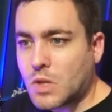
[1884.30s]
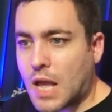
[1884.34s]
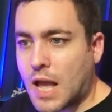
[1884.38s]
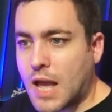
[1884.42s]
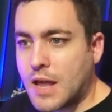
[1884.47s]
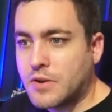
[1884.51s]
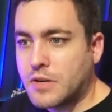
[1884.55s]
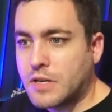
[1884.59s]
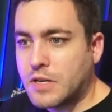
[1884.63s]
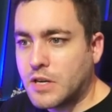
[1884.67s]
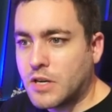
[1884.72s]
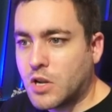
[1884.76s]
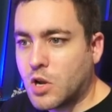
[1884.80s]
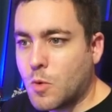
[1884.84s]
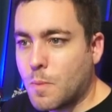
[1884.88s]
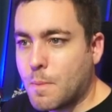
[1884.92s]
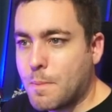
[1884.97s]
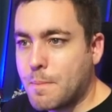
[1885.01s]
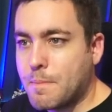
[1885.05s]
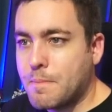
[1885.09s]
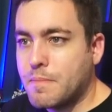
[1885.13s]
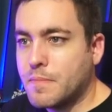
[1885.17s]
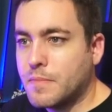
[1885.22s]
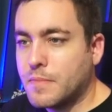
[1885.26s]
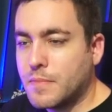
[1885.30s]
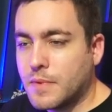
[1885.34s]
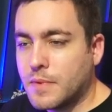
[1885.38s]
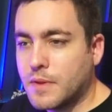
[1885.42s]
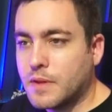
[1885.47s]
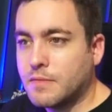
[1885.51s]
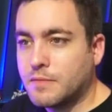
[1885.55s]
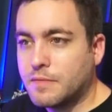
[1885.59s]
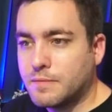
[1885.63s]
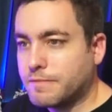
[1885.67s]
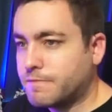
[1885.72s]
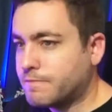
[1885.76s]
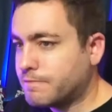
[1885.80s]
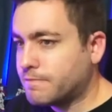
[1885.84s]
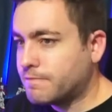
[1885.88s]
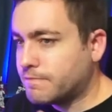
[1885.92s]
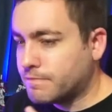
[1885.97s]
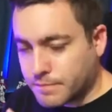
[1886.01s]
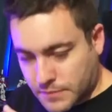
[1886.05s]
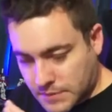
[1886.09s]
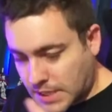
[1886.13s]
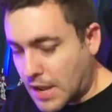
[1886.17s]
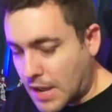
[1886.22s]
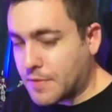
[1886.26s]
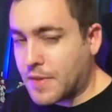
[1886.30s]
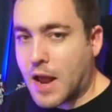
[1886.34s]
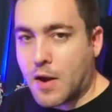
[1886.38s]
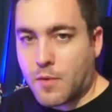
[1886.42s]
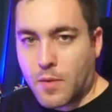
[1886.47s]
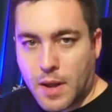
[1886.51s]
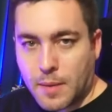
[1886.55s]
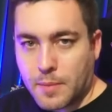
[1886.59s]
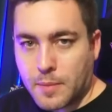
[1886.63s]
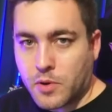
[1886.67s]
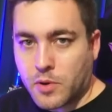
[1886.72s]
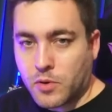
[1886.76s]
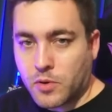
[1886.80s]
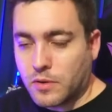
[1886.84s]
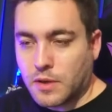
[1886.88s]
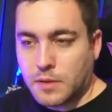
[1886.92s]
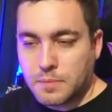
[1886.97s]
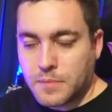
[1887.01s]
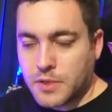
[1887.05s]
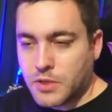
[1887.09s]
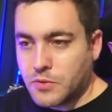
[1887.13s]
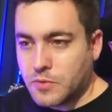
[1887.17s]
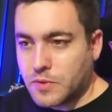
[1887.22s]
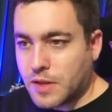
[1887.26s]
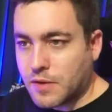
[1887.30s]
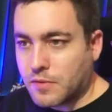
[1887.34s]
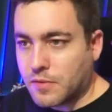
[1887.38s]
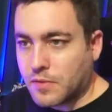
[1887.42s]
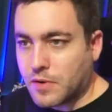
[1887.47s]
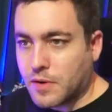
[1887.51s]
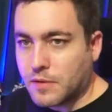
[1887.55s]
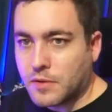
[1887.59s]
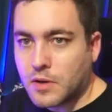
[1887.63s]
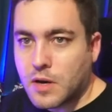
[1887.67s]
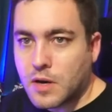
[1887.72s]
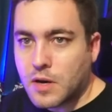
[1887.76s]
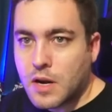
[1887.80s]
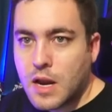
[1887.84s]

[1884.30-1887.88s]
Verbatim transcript: I don't need to go down that rabbit hole. I'd be doing that forever.